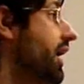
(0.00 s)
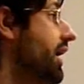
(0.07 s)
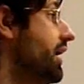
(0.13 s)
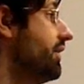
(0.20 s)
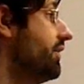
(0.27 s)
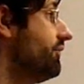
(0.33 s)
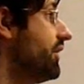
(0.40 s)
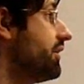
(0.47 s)

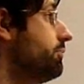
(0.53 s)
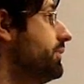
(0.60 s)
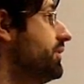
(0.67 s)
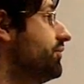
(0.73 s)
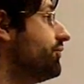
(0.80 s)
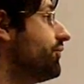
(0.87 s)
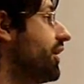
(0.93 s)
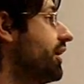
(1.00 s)
and that
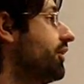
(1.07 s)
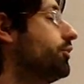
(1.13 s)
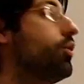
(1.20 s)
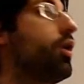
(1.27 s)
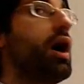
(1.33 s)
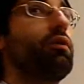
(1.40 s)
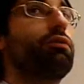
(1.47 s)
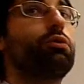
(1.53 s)
means that
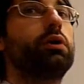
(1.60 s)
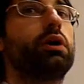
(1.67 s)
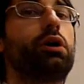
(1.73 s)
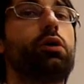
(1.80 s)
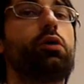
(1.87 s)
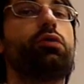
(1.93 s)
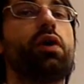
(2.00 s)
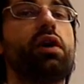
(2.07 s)
you have to
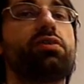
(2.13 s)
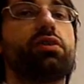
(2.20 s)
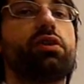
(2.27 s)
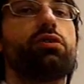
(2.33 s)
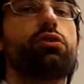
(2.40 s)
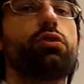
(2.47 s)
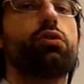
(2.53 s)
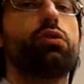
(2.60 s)
include this
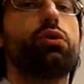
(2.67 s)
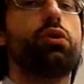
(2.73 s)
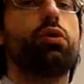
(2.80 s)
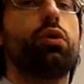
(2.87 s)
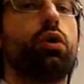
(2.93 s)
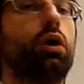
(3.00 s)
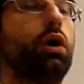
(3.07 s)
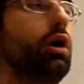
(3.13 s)
into
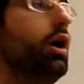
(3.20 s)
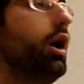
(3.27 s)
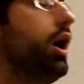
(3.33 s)
your